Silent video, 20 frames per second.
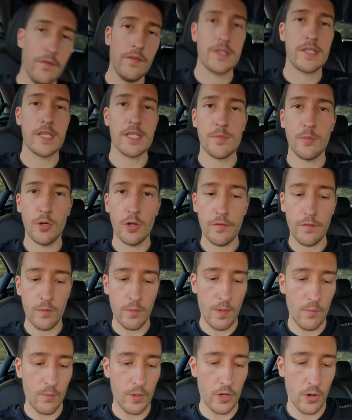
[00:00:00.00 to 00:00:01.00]
This is more for
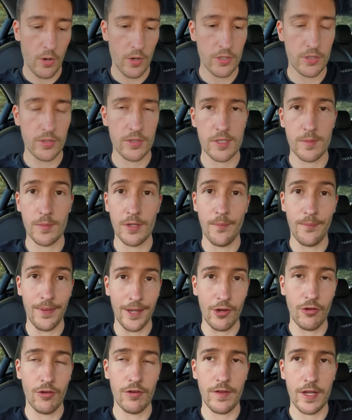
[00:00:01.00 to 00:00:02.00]
when we go and do some of the
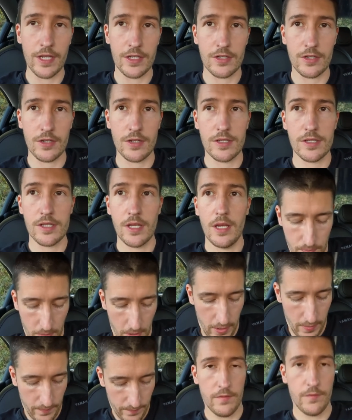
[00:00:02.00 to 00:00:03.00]
bigger adventures,
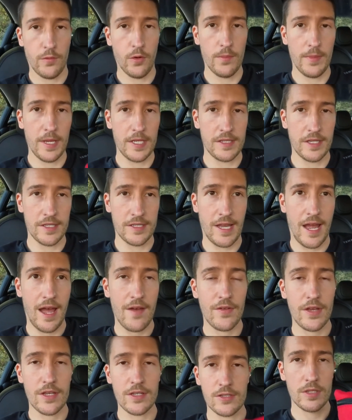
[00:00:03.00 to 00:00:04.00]
but I thought it makes sense to
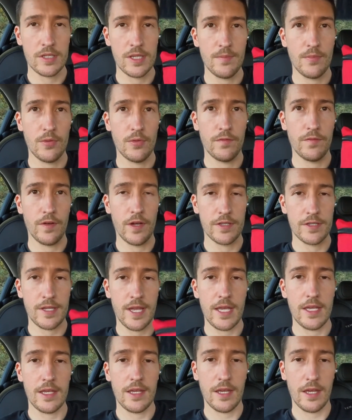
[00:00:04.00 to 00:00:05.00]
have it. It's a simple first
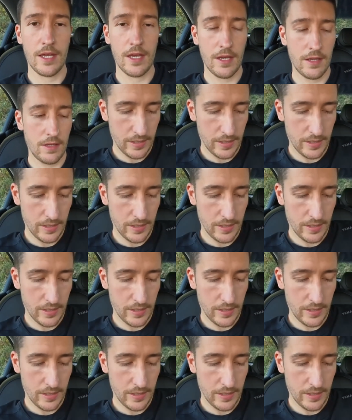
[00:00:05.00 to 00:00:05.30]
aid kit.